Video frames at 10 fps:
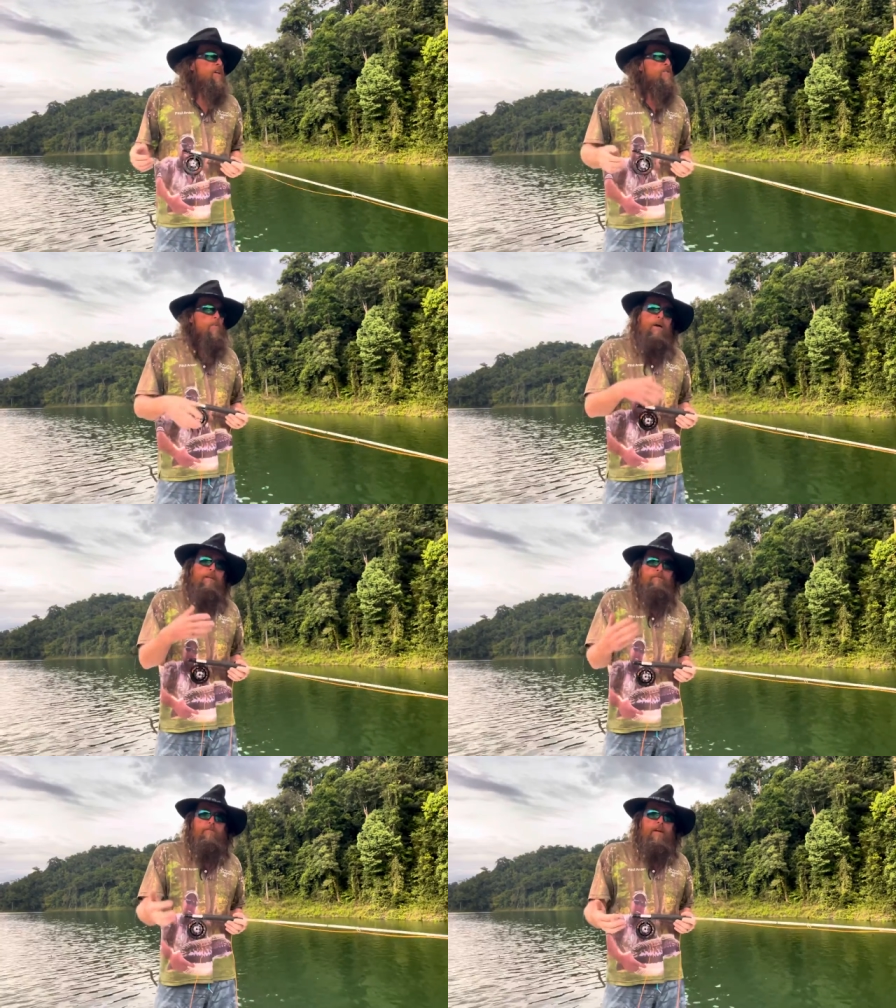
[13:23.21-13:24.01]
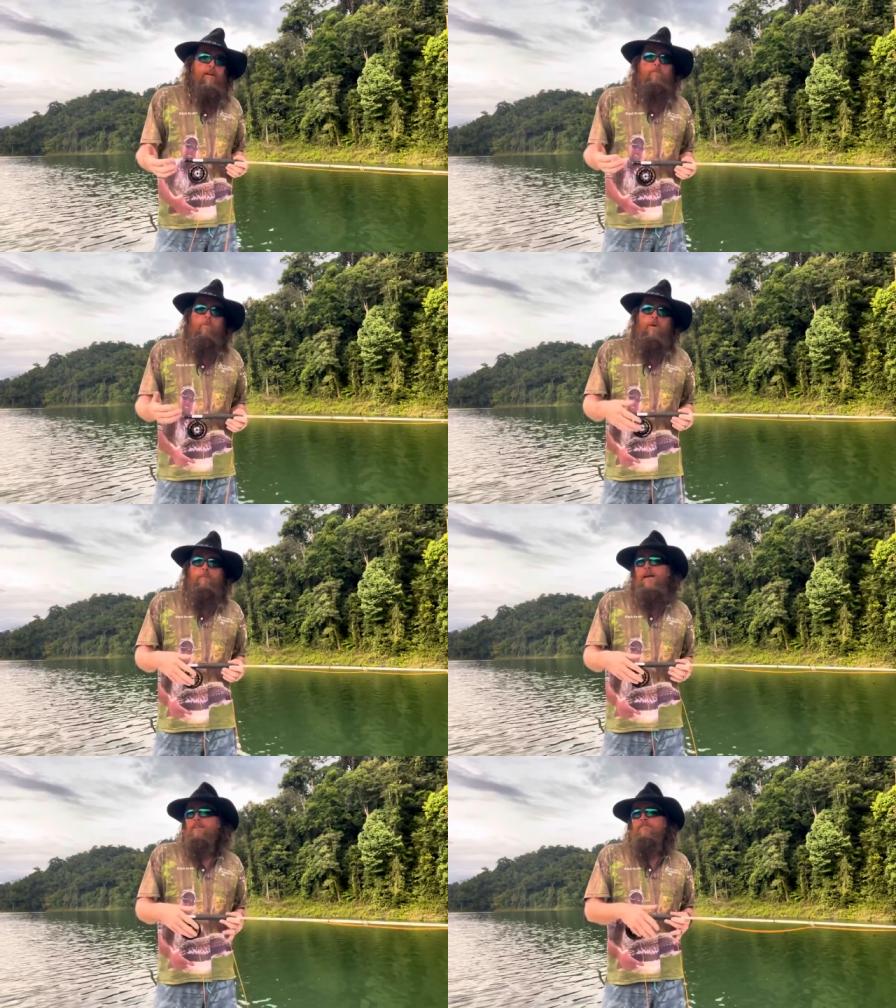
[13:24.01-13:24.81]
So I've said, well, what
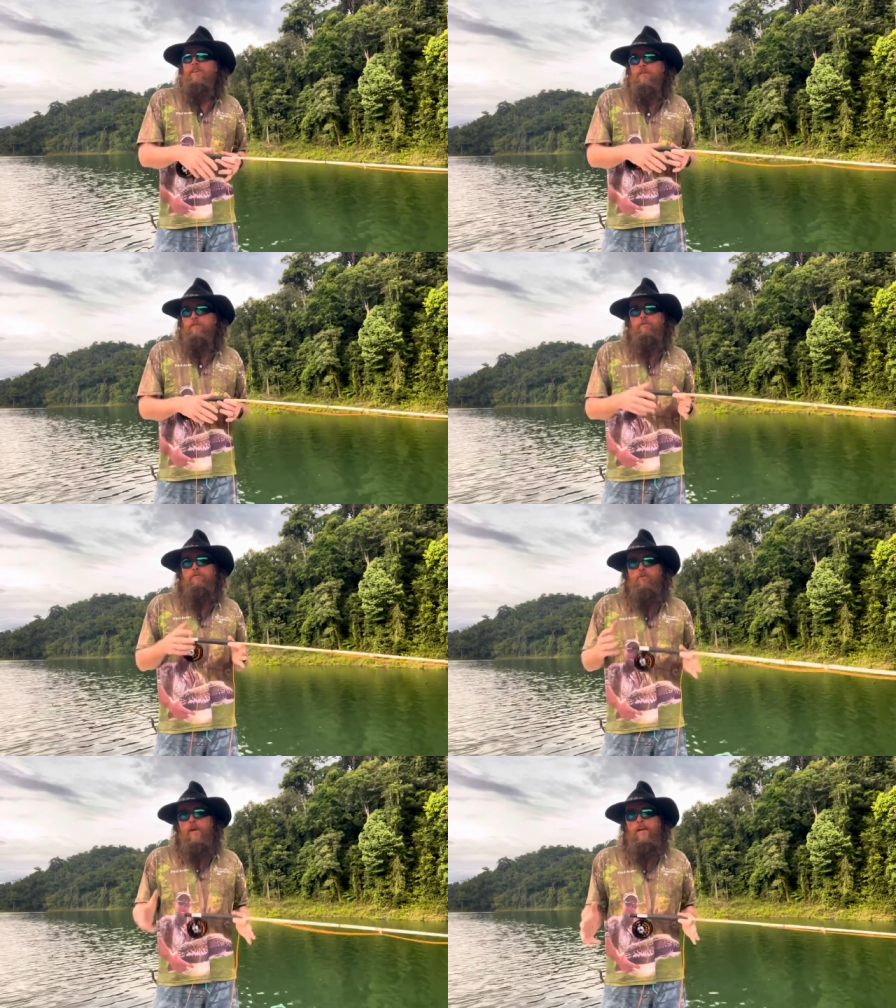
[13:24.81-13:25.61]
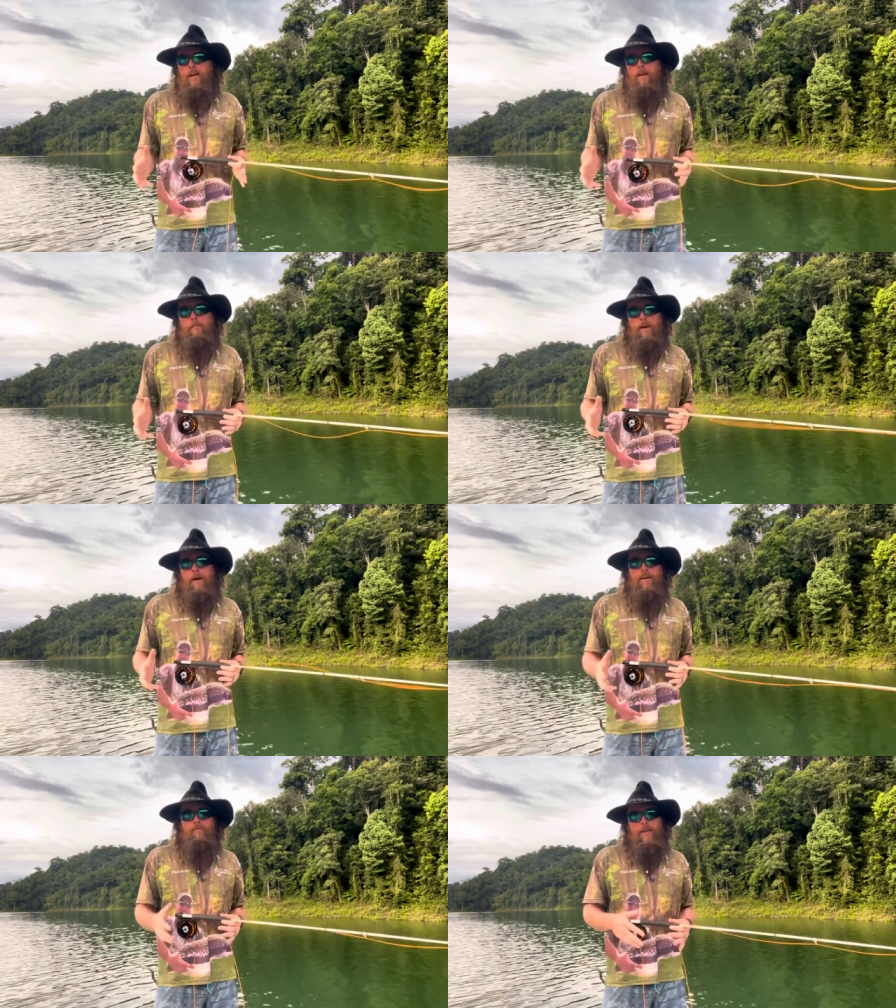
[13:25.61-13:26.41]
about instead of straight line
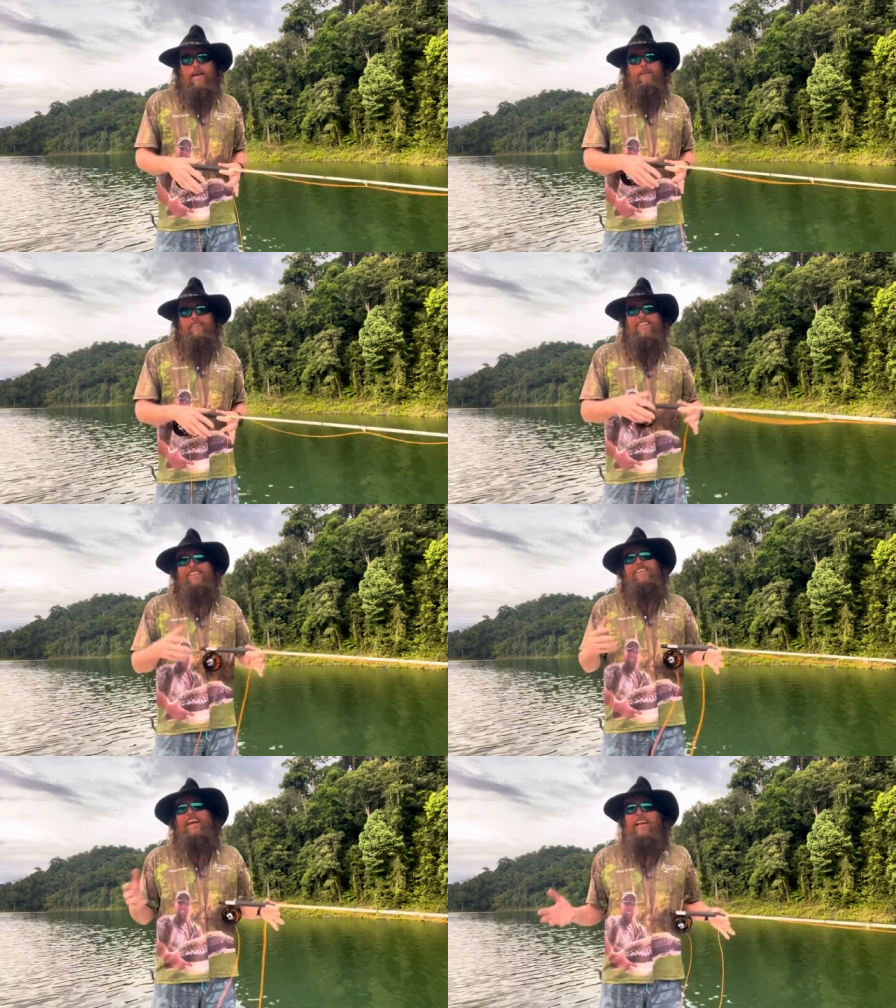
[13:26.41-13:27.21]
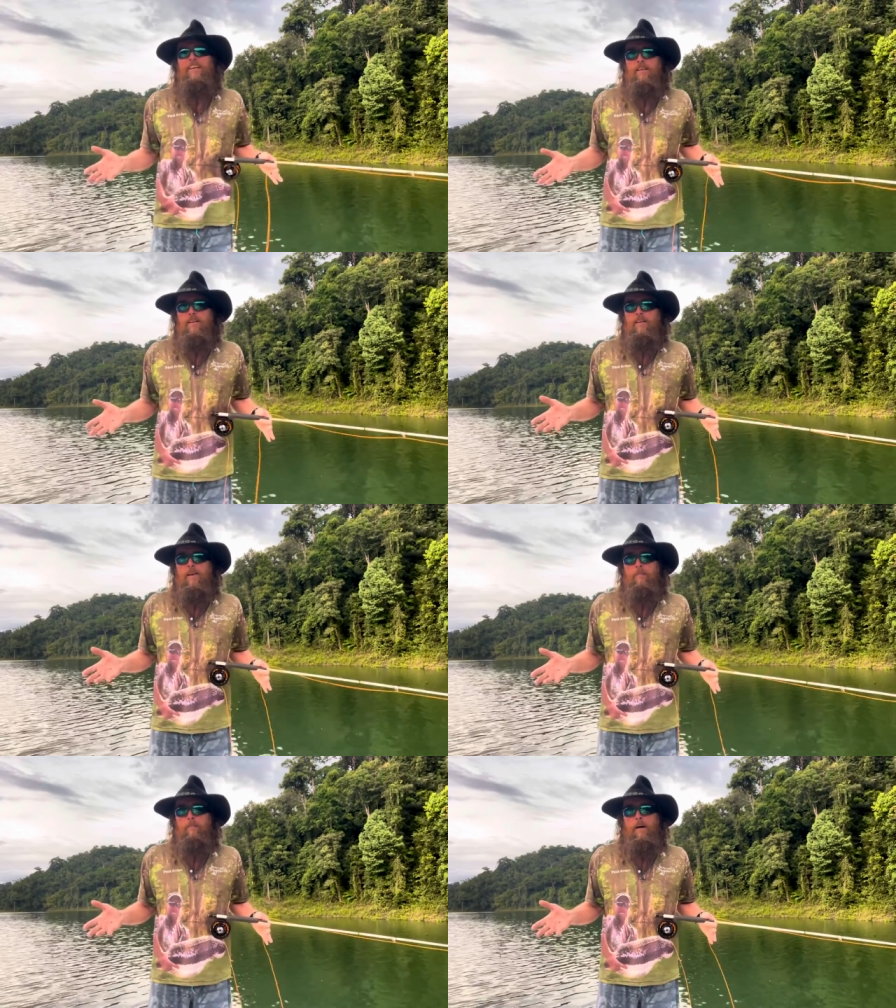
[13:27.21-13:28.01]
path, we have intended
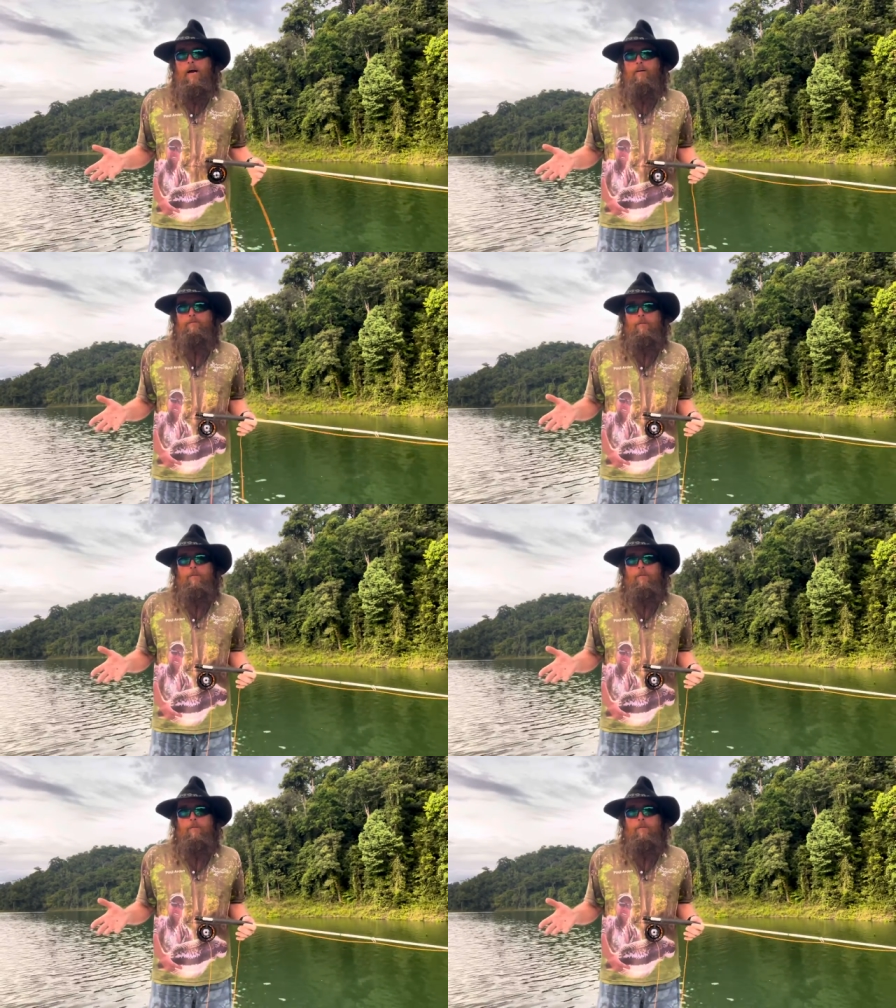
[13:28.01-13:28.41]
tip path.